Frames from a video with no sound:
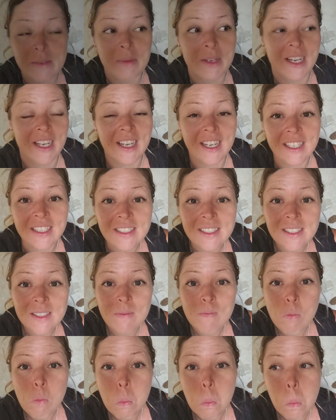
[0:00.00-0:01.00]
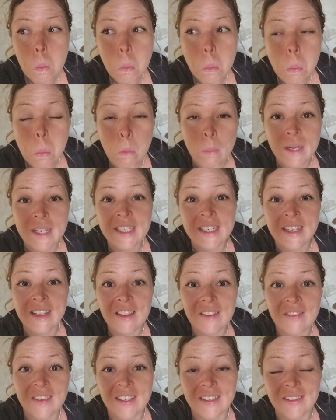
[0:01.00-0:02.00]
because my
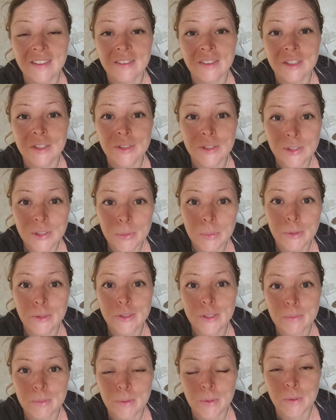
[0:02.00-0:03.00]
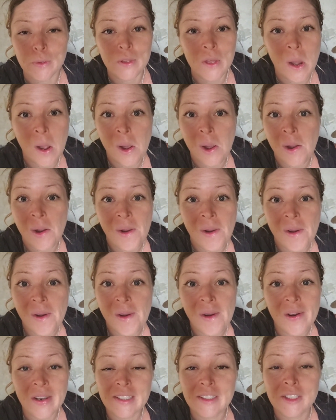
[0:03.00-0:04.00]
teeth feel super smooth
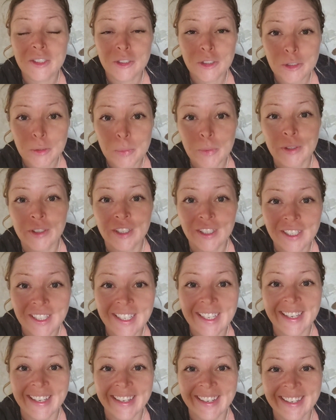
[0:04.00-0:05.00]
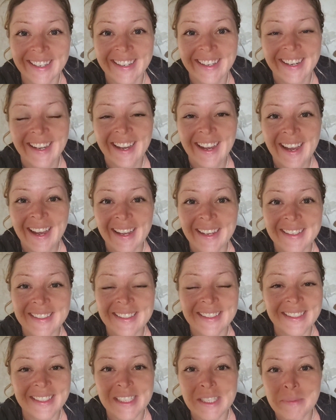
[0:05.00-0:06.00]
and super clean. I
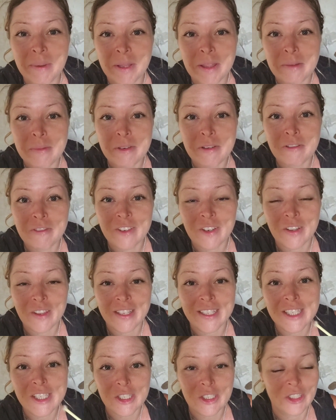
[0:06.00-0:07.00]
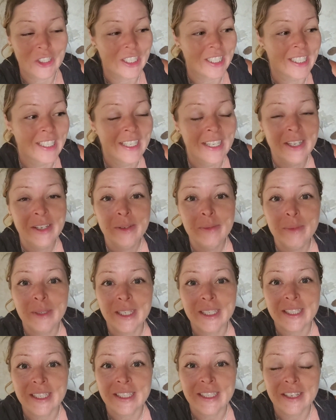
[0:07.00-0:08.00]
didn't expect them to feel this good,
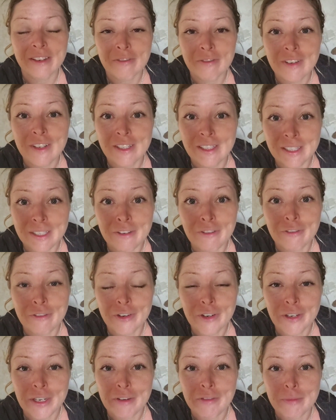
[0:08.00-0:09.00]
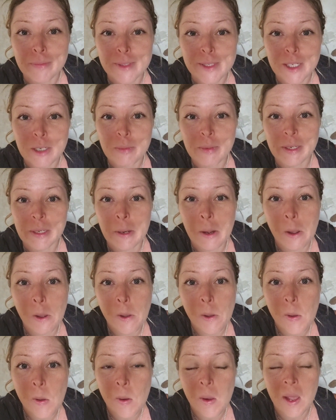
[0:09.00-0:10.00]
because they did feel a little furry from sleeping.
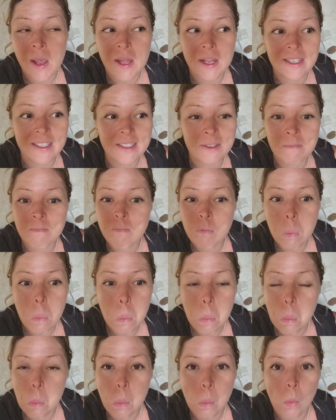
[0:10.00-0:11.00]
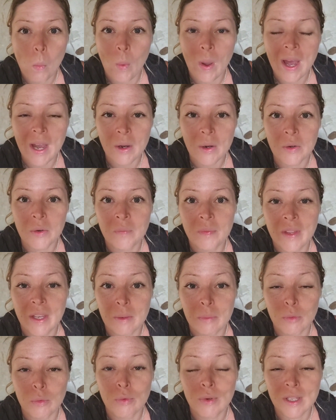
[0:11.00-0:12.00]
And wow,
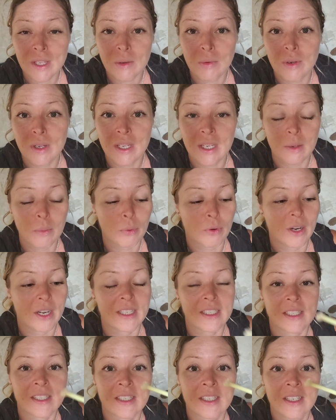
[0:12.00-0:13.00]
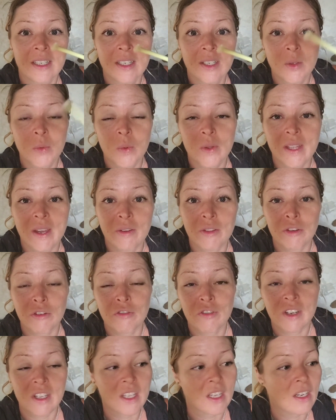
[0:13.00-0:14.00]
I'm really, really impressed with how they're
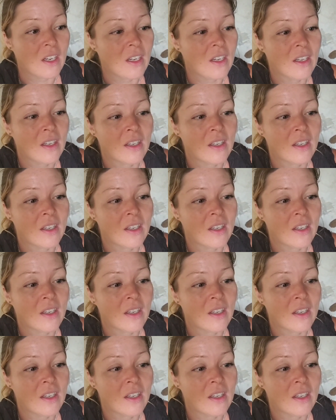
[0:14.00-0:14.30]
feeling